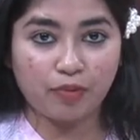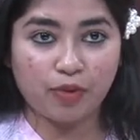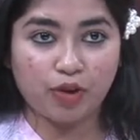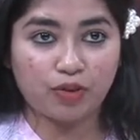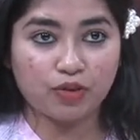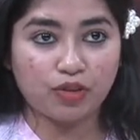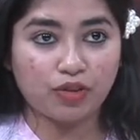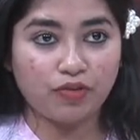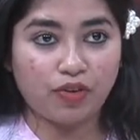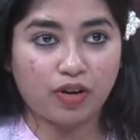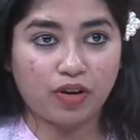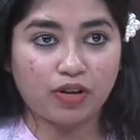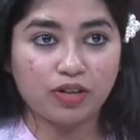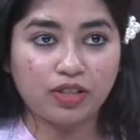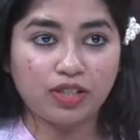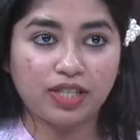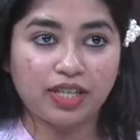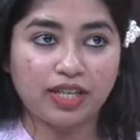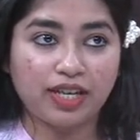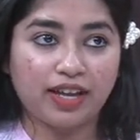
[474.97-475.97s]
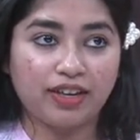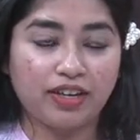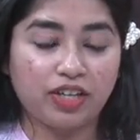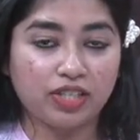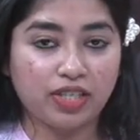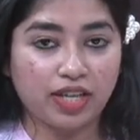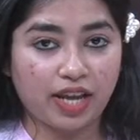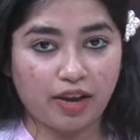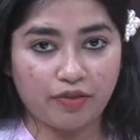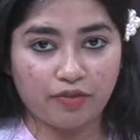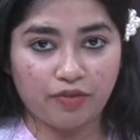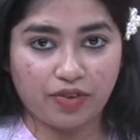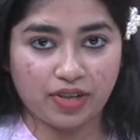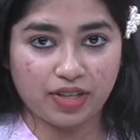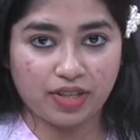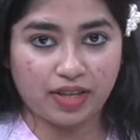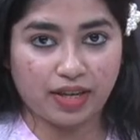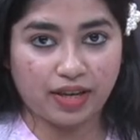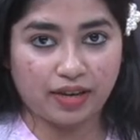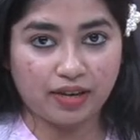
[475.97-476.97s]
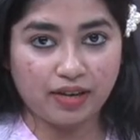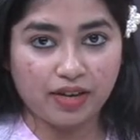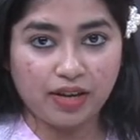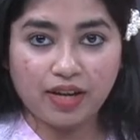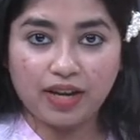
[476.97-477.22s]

Because of her, she arranged everything.